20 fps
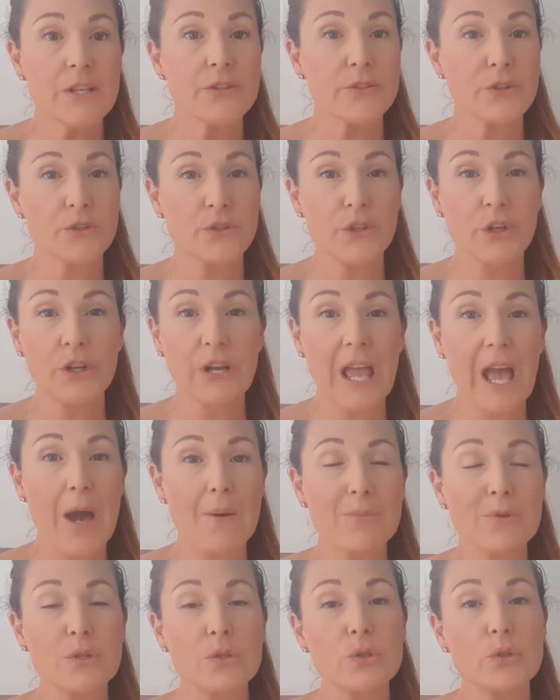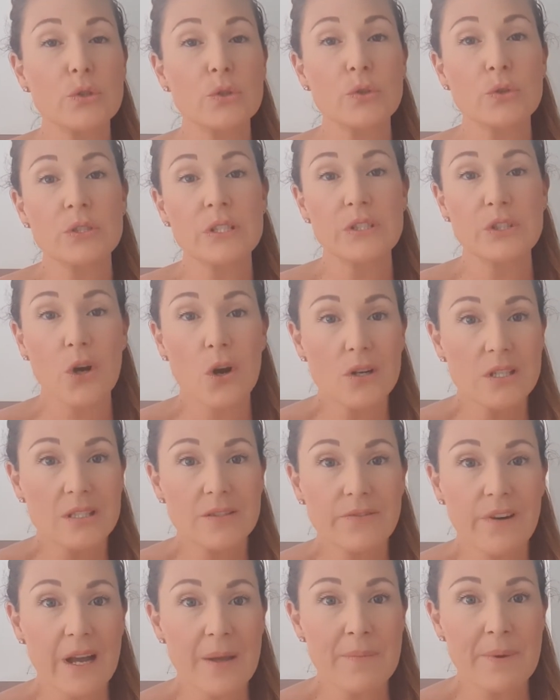It's also going to help you to
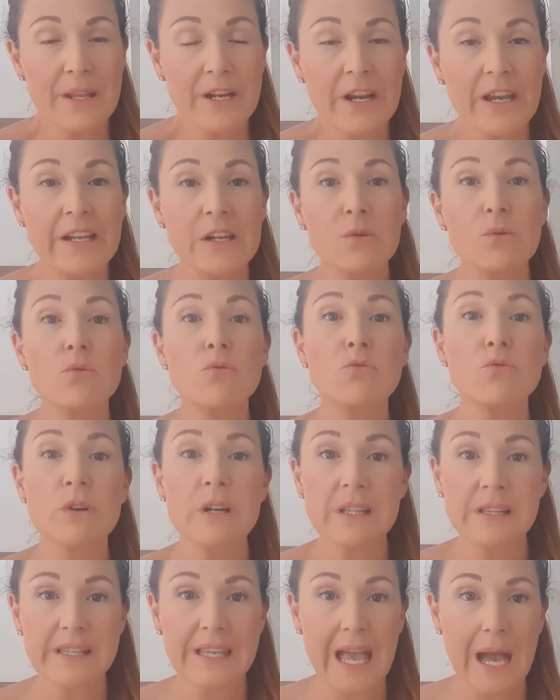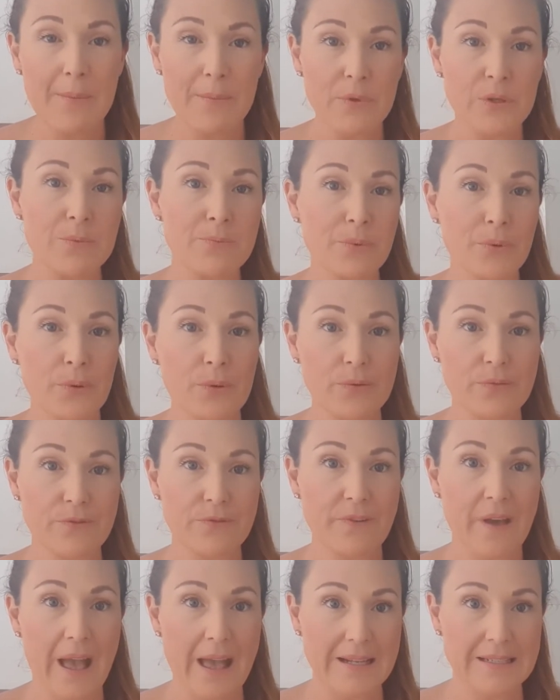detoxify better, and it will really help you to burn
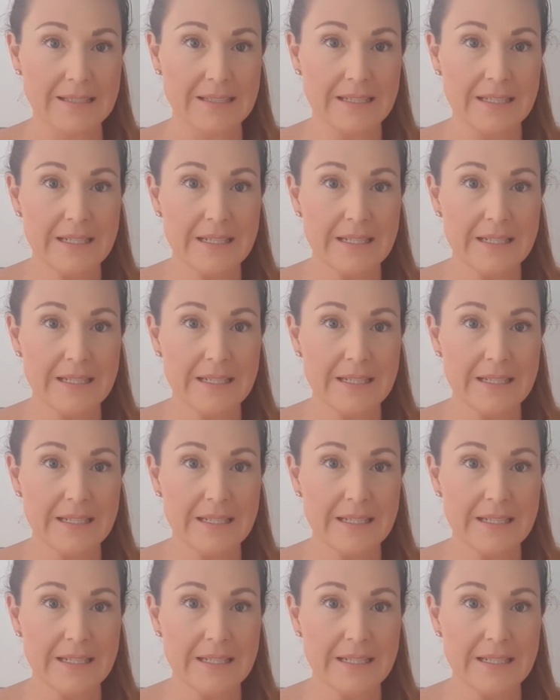fat.